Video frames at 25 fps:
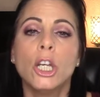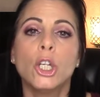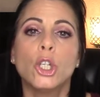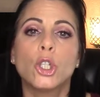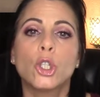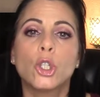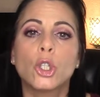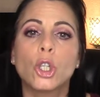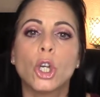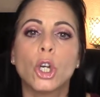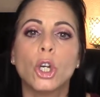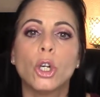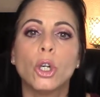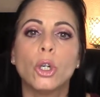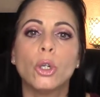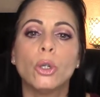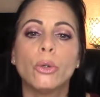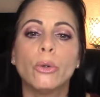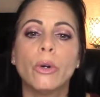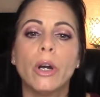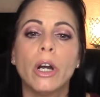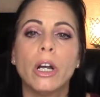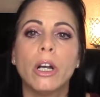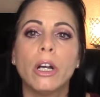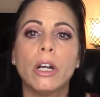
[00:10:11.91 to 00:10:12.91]

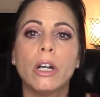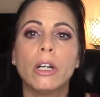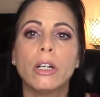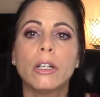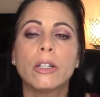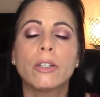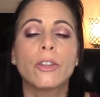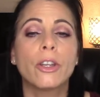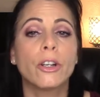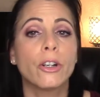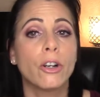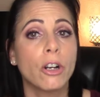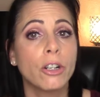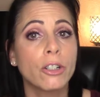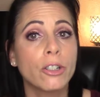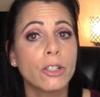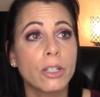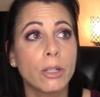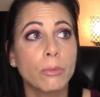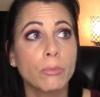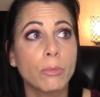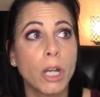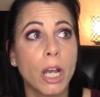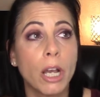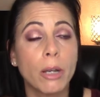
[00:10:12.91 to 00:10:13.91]
So there are
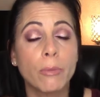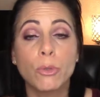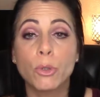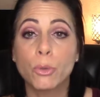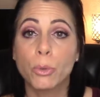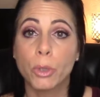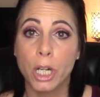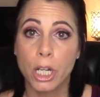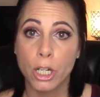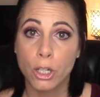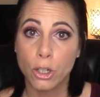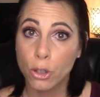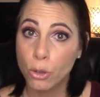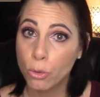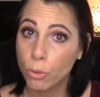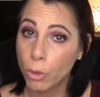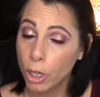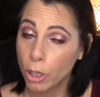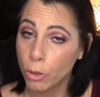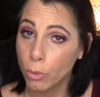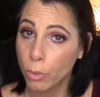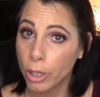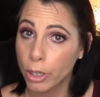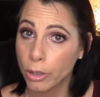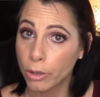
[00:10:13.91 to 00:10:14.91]
some times when I do
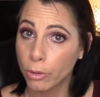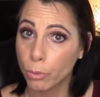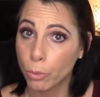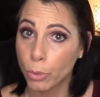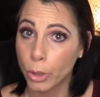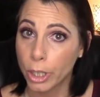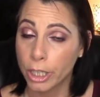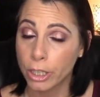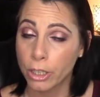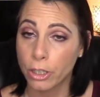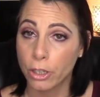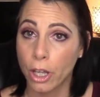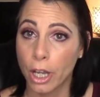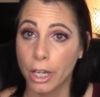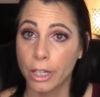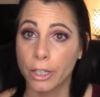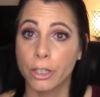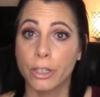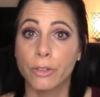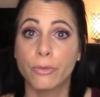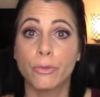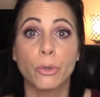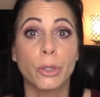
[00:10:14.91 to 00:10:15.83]
want to wear winged liner.